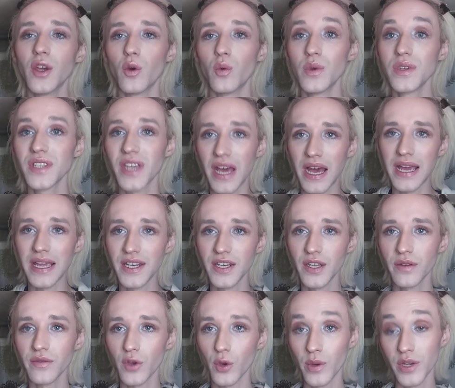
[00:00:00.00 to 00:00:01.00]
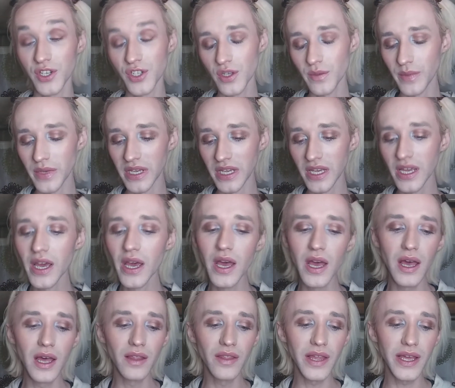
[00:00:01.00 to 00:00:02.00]
is kind of going to be
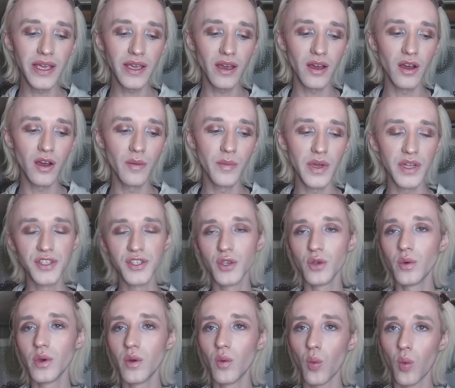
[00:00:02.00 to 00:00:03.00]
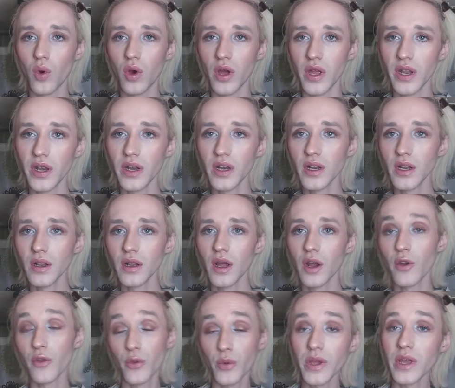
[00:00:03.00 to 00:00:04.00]
like a 2-in-1
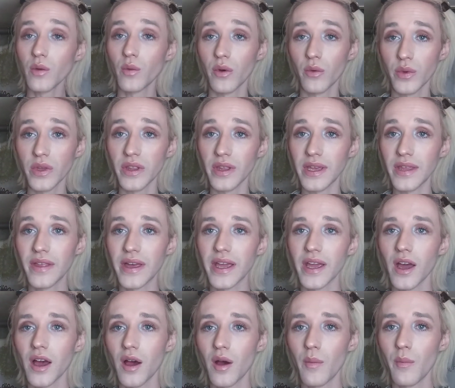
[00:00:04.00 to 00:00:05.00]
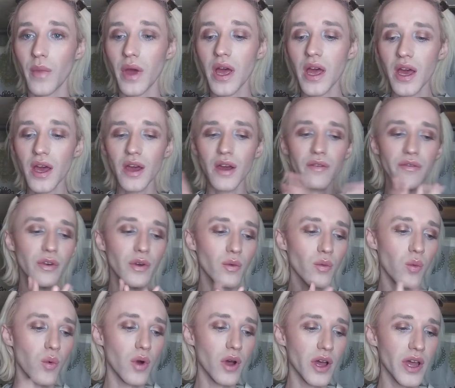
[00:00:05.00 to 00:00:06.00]
or 3-in-1, really. Like, for
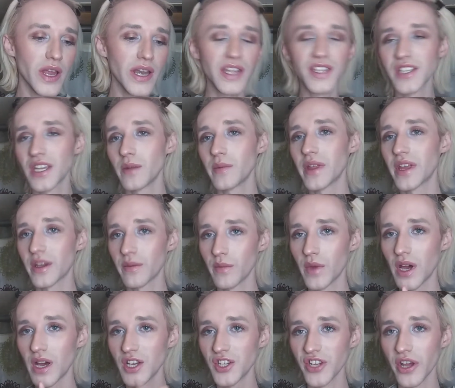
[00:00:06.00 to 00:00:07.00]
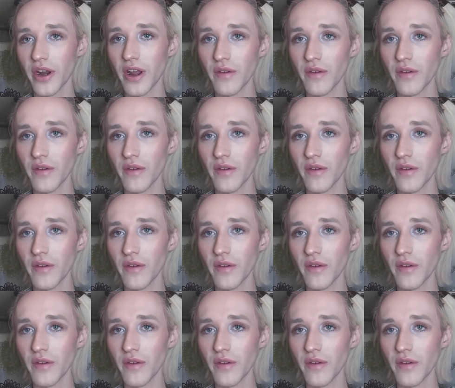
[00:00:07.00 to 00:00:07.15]
one, it's gonna be like a shout